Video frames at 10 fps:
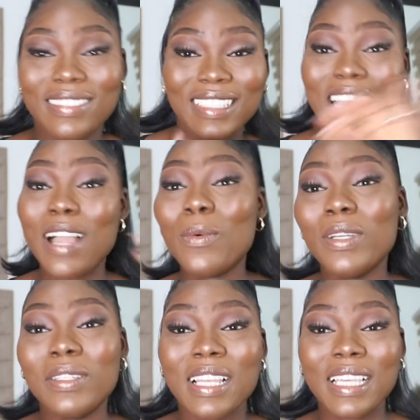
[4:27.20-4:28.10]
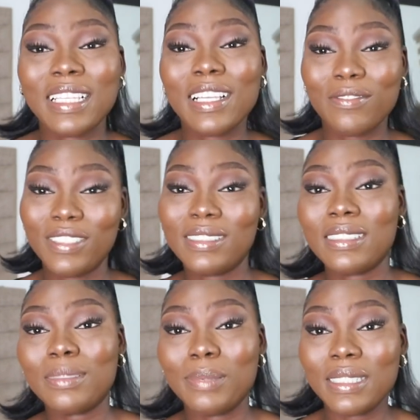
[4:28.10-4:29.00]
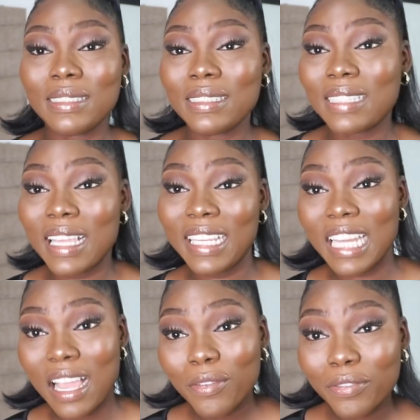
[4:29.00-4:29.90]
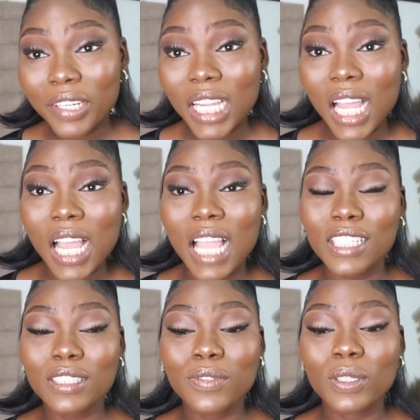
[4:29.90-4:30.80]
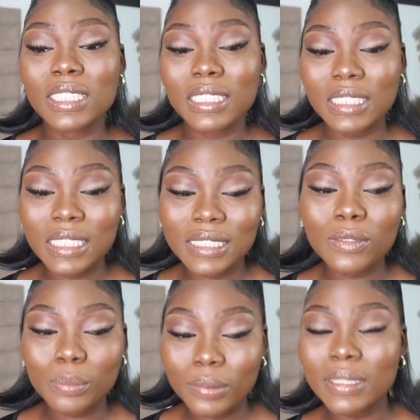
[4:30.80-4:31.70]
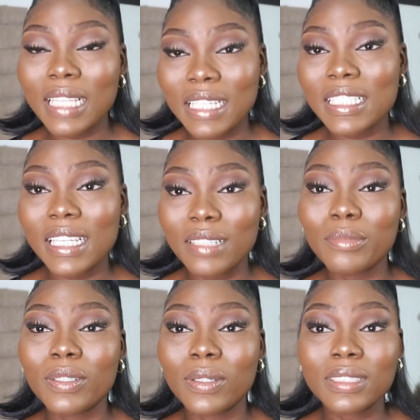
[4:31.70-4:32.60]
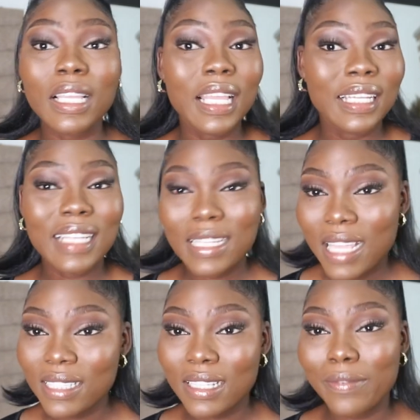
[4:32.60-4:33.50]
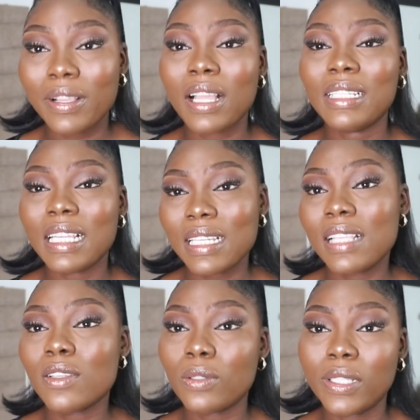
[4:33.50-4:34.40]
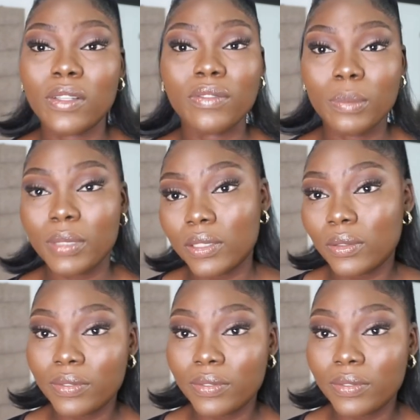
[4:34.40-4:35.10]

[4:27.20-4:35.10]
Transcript: that I want to like visit places that in Africa. I just felt the need to put Niger in because Niger is in Africa and Niger is also a lovely place to